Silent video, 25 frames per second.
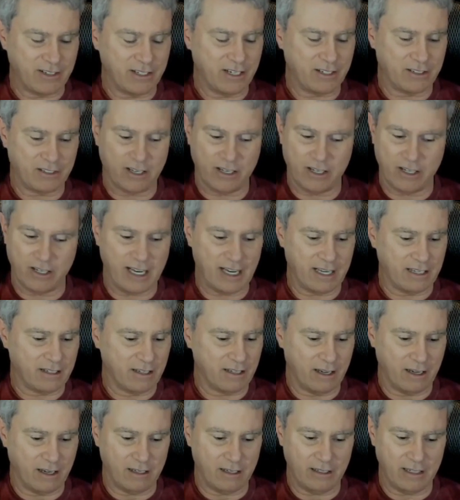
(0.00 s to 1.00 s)
They're going to get,
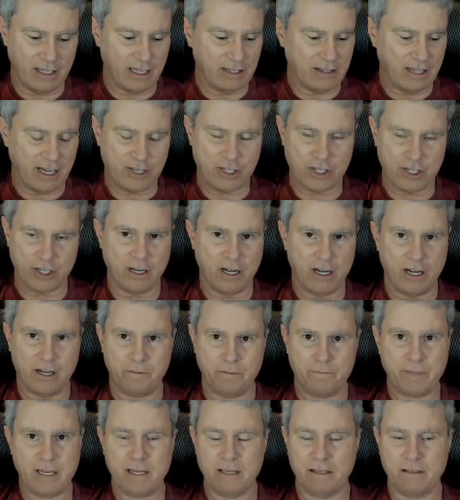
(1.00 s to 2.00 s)
they should all
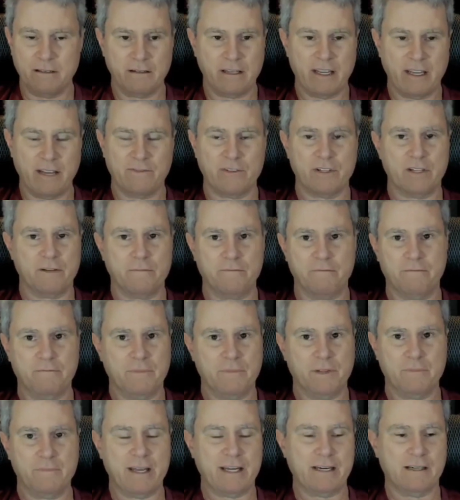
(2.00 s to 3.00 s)
be given
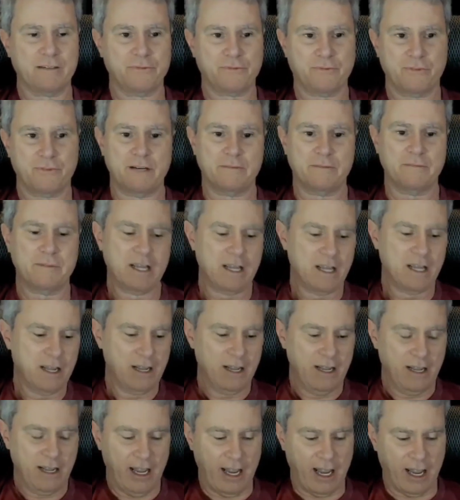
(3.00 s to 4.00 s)
the Medal of Freedom,
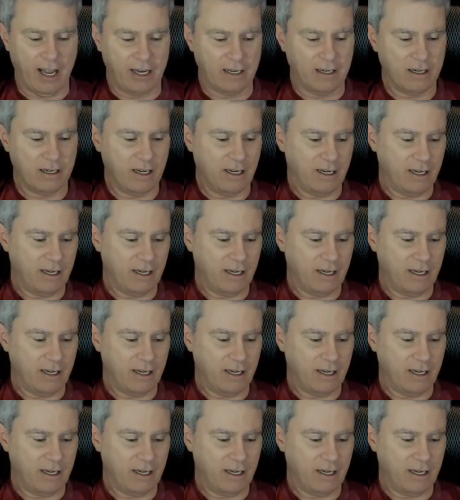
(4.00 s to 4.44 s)
and